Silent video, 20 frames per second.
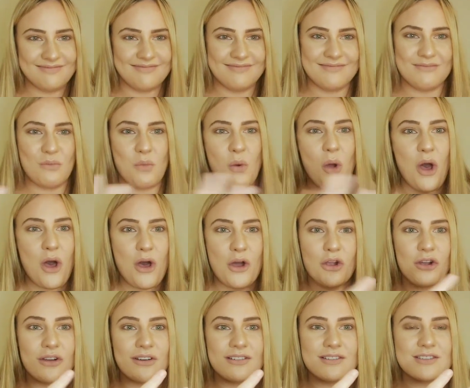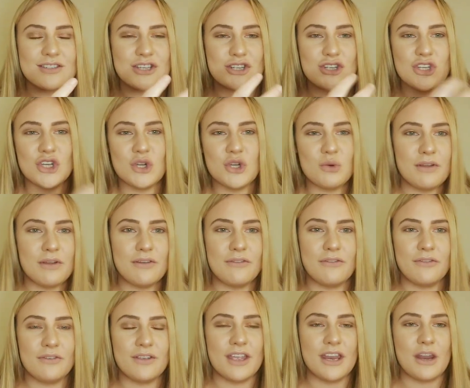work to do with,
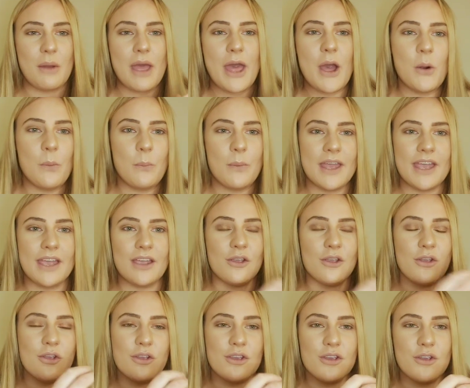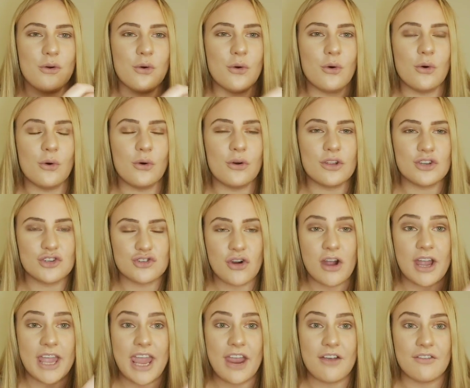helping your
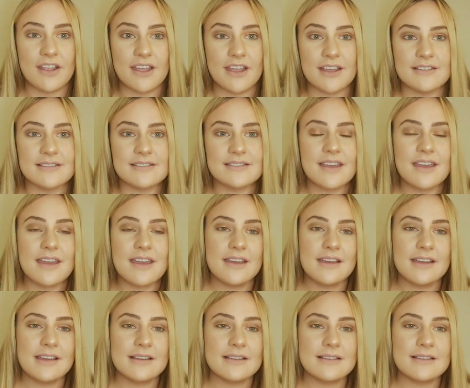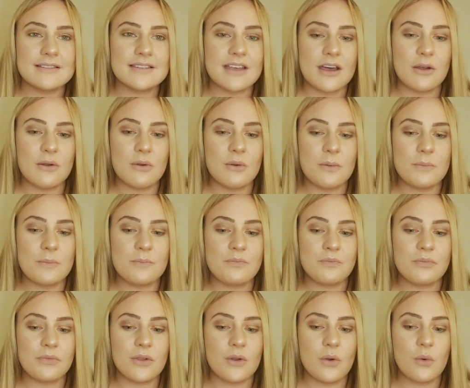dry areas. So
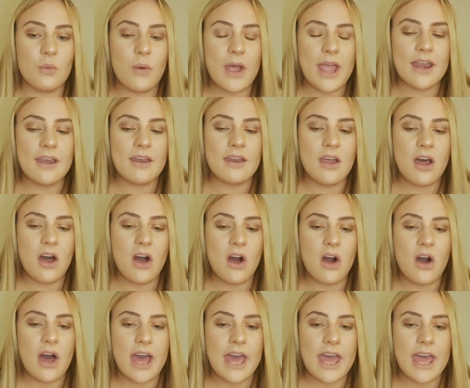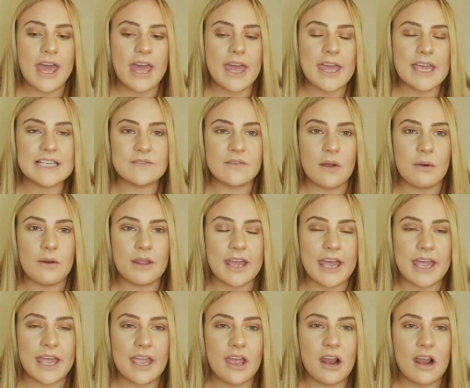when I
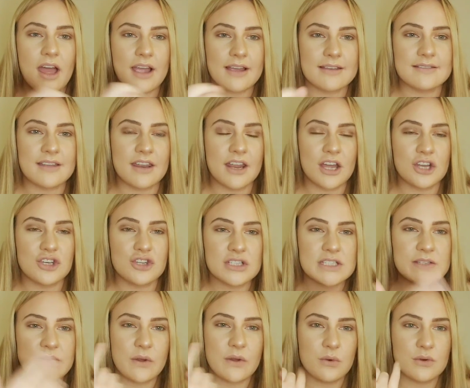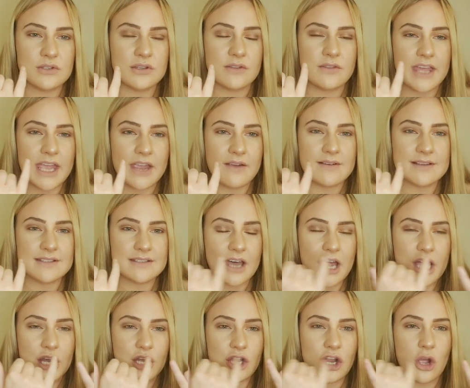exfoliate, like I said, I just focus on the areas
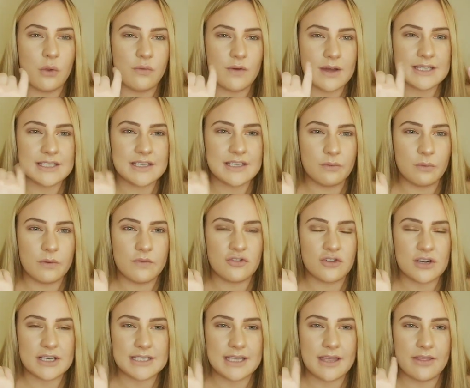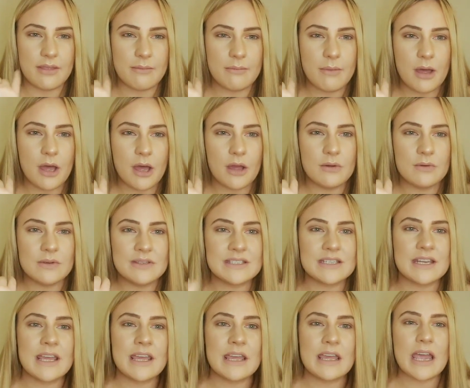that I know that I suffer with dry skin the
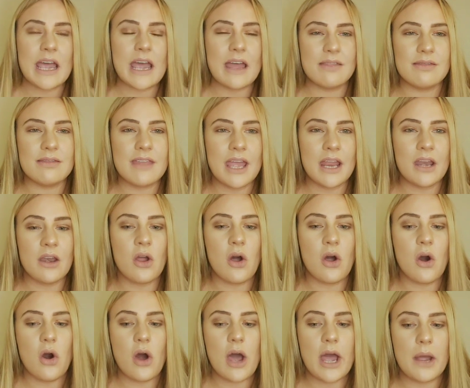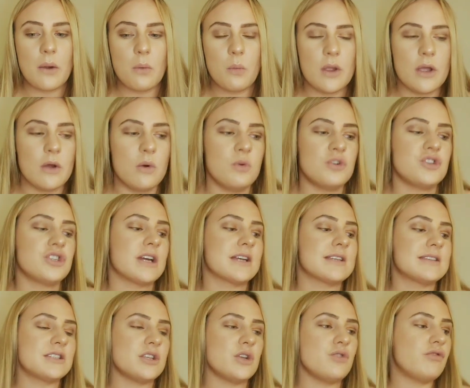most, and then I will,
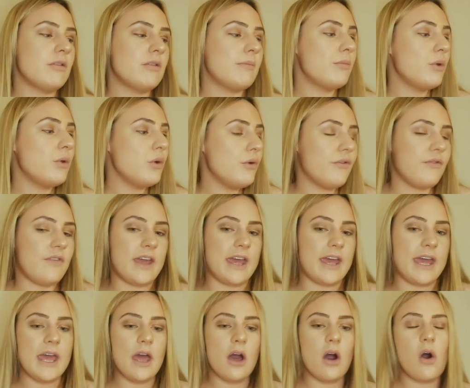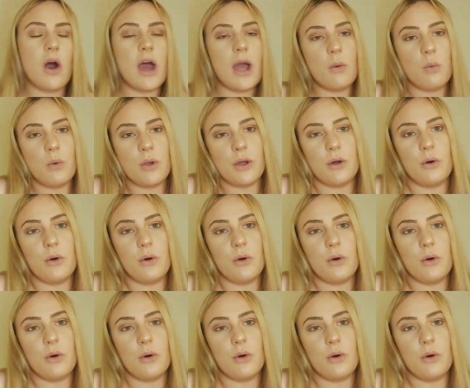just to remove it, I